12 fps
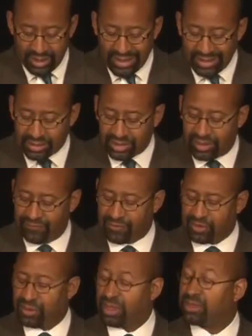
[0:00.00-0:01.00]
aging
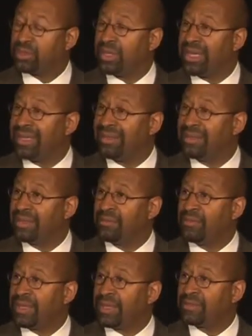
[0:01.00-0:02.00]
infrastructure, and the
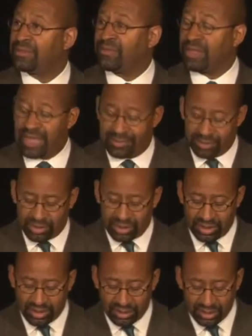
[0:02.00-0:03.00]
impacts of climate
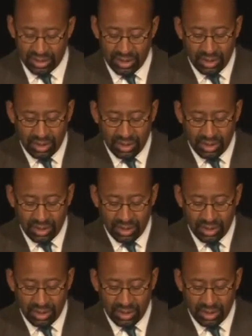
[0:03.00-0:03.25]
change